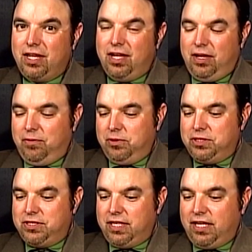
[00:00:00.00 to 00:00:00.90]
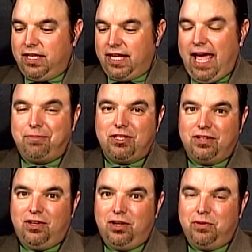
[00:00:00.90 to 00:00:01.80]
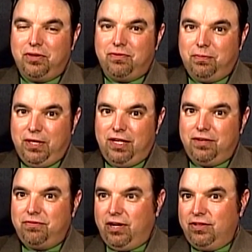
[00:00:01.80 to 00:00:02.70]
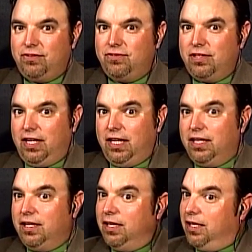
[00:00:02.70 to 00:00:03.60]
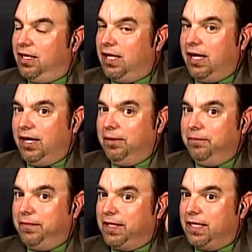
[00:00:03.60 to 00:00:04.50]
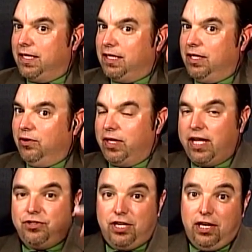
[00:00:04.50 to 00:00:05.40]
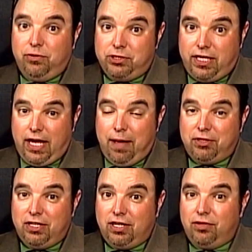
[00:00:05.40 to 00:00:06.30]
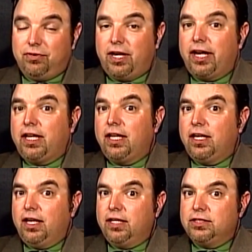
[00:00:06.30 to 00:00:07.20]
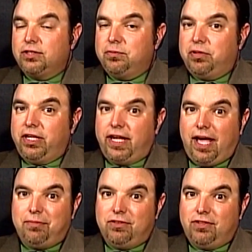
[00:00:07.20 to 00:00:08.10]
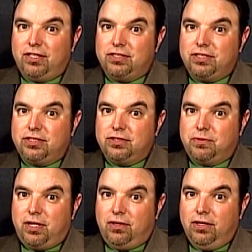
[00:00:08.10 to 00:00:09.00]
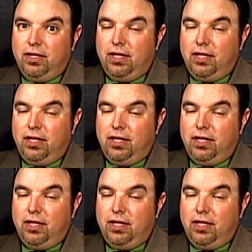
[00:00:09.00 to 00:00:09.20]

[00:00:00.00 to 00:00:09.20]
Was the captain along with Verbeek, Francis Deneen, and Ken Janander was a captain in Hartford hockey. So plenty of captains on this list as well.